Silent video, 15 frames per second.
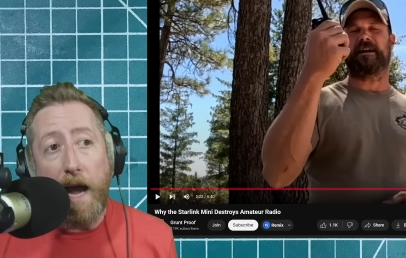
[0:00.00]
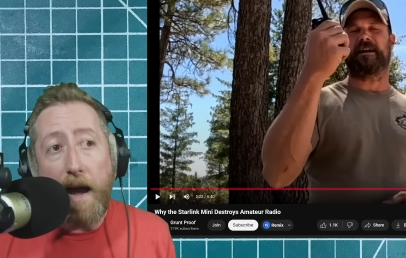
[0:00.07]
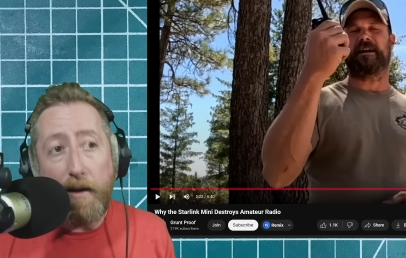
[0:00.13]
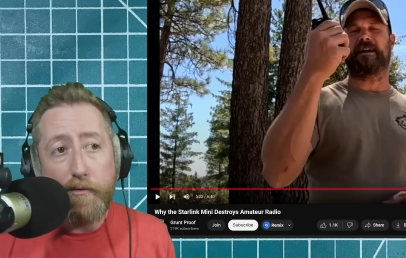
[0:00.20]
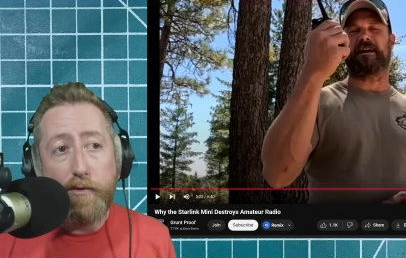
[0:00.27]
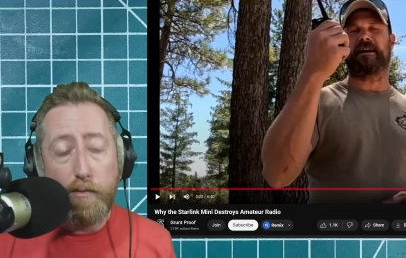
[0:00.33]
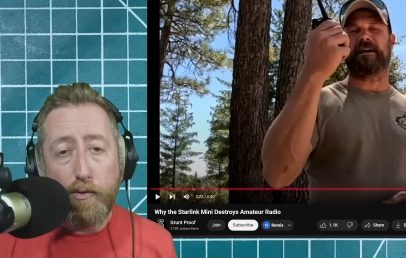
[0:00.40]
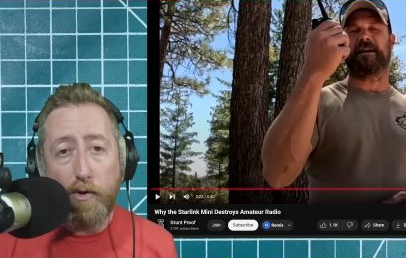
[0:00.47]

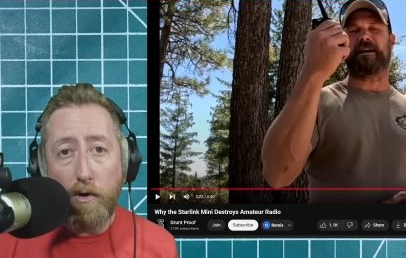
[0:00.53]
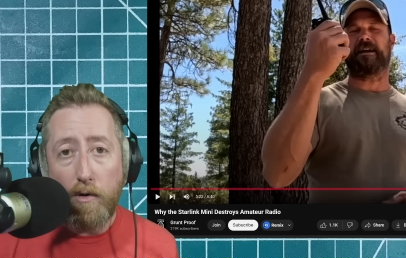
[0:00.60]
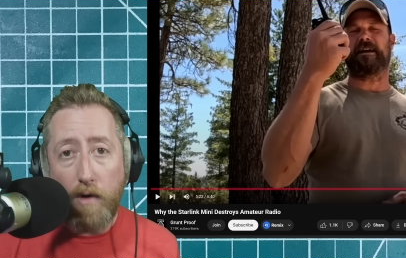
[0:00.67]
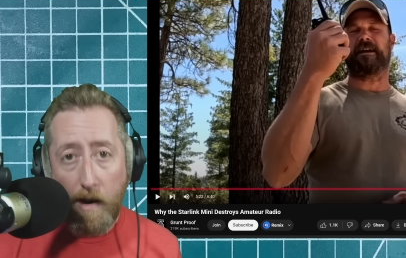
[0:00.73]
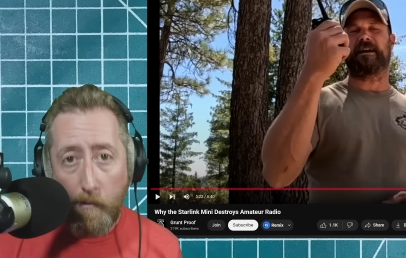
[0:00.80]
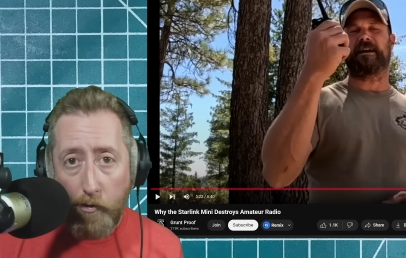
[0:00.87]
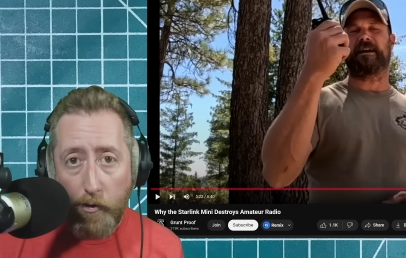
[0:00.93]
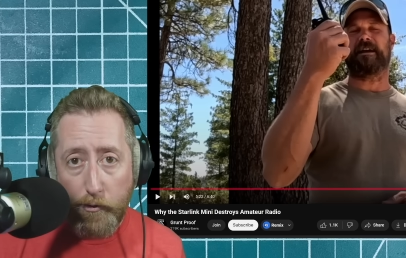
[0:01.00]
Speaker 1: have to
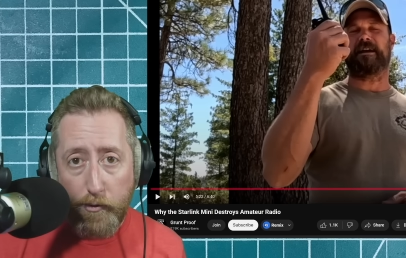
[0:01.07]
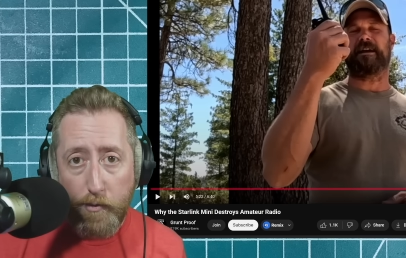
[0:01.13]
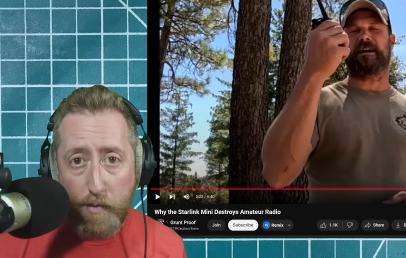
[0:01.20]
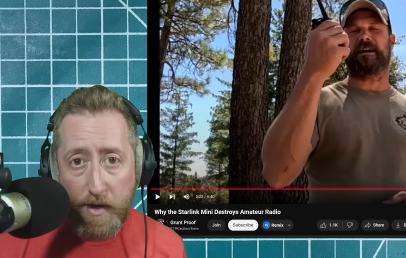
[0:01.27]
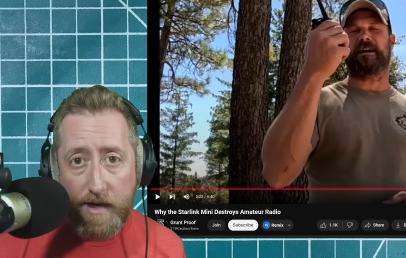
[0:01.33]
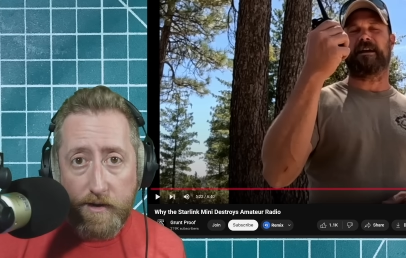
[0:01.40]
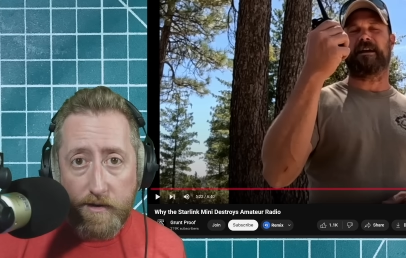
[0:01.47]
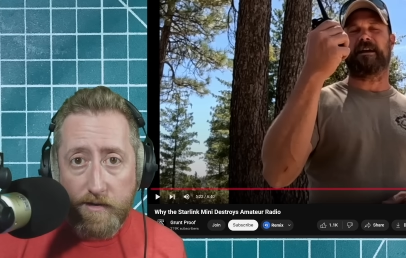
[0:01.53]
program those
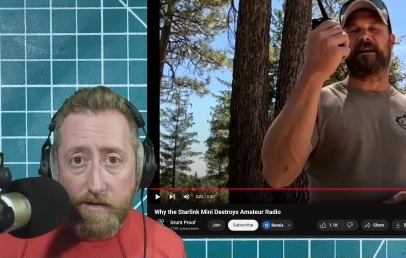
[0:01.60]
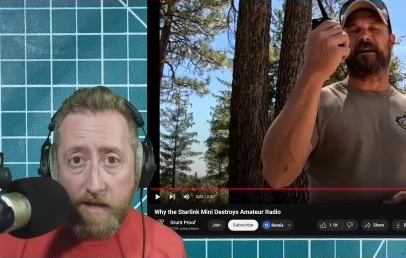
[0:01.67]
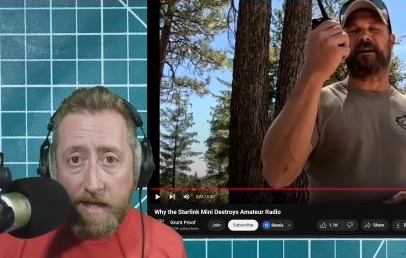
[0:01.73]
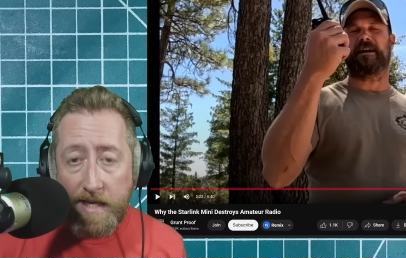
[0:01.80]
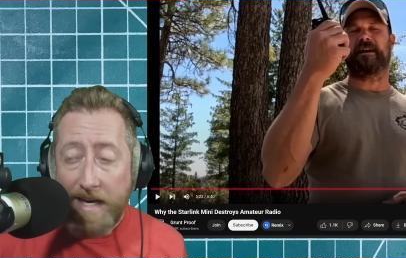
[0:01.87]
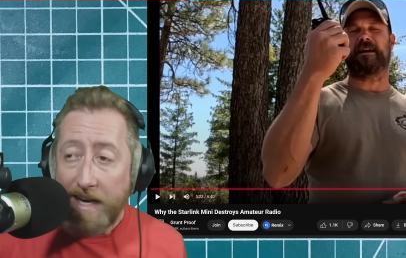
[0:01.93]
repeaters.